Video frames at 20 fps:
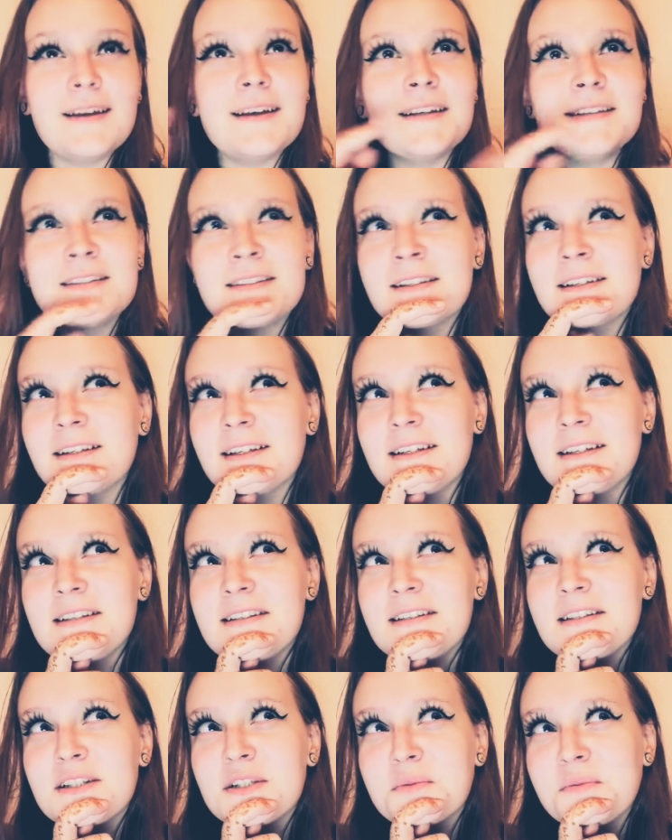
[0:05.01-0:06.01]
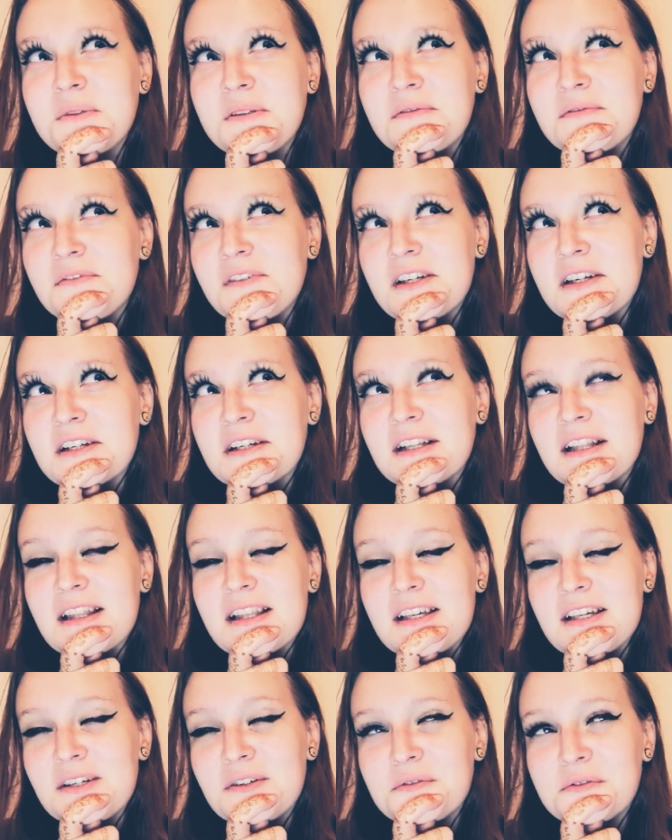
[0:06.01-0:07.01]
is it easy to be vegan in
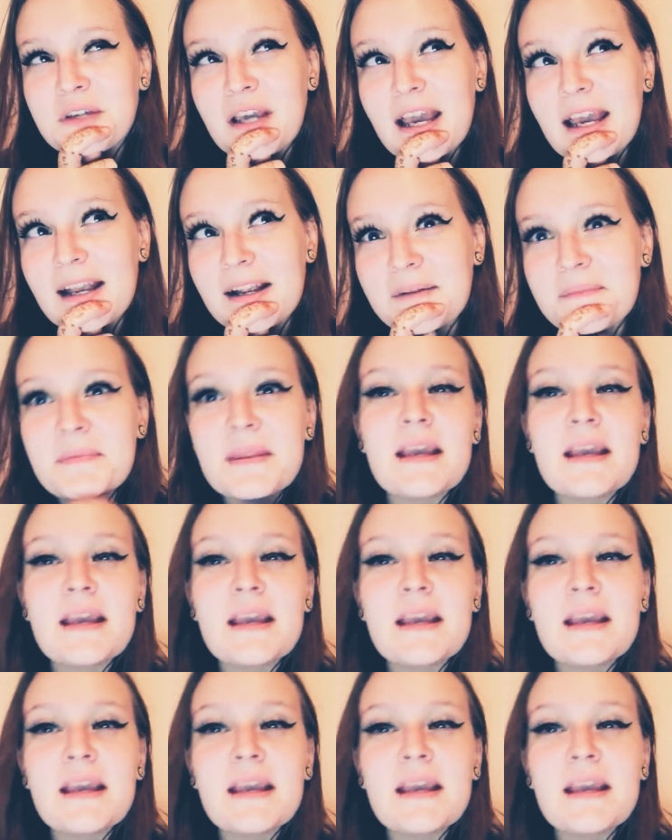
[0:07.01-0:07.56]
the UK?